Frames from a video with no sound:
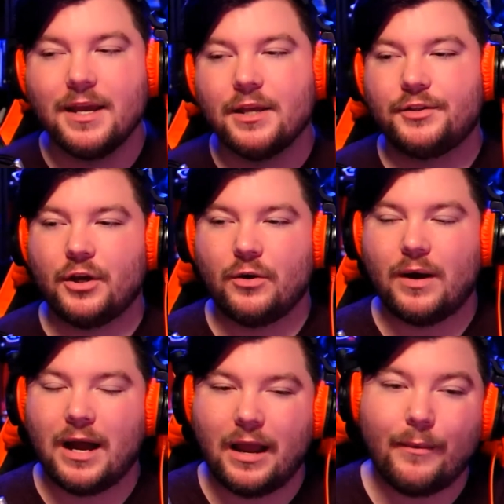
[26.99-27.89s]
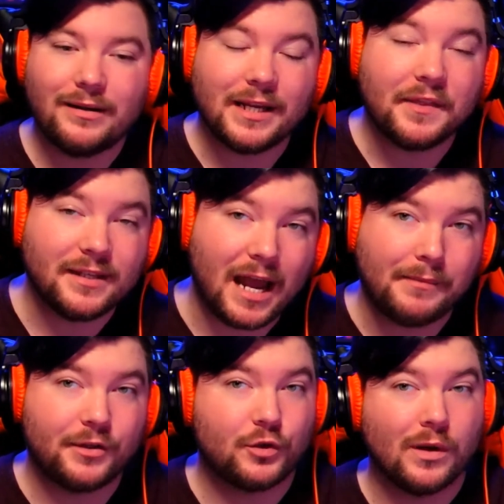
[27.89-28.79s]
So I want to take the time
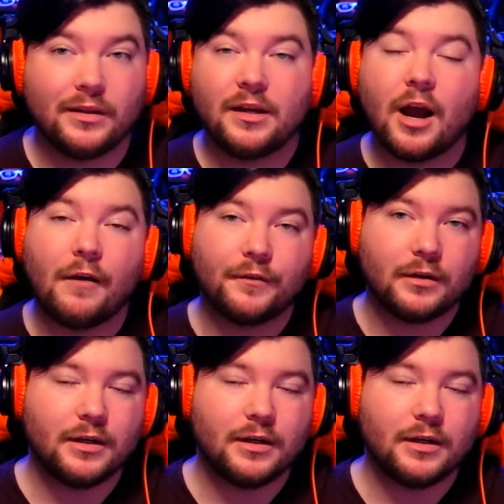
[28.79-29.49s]
to just quickly cover